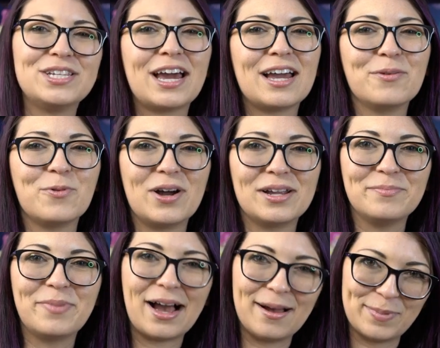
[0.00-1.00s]
Taiwan
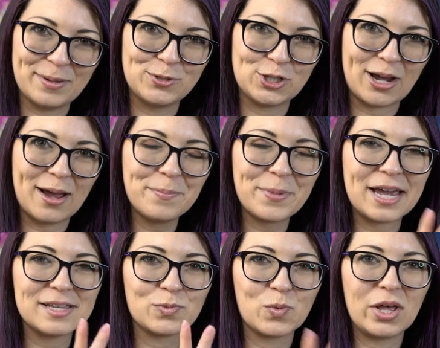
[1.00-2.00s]
pop-up shop,
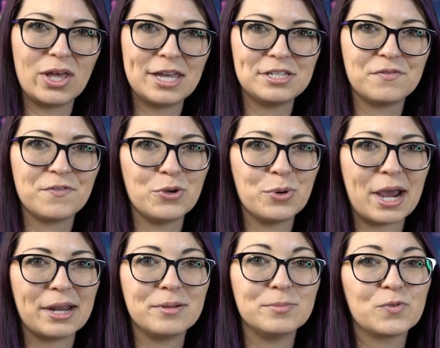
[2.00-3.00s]
as well as a few
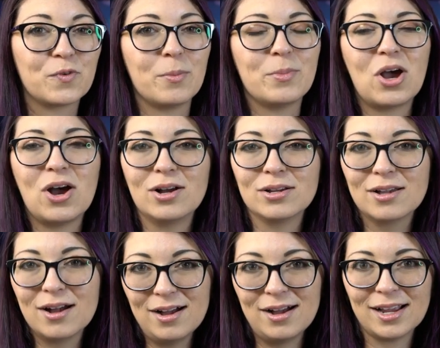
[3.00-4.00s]
items from Hong
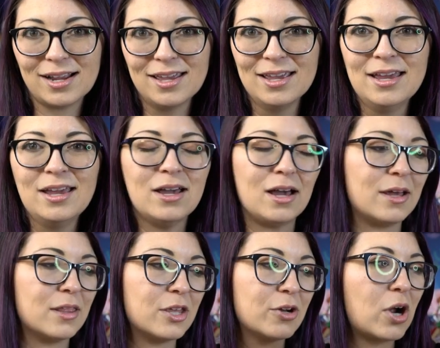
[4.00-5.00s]
Kong.
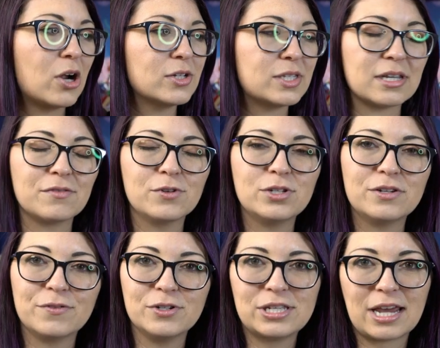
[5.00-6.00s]
Uh, there are several
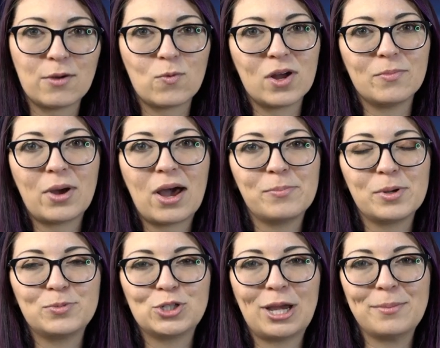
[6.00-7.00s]
different Taiwan
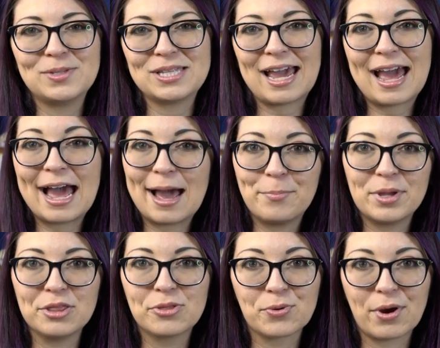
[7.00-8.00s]
pop-up shops that
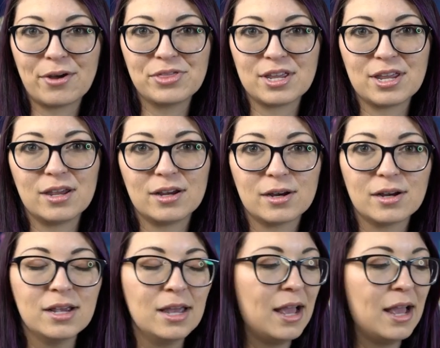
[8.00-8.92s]
happen throughout the year.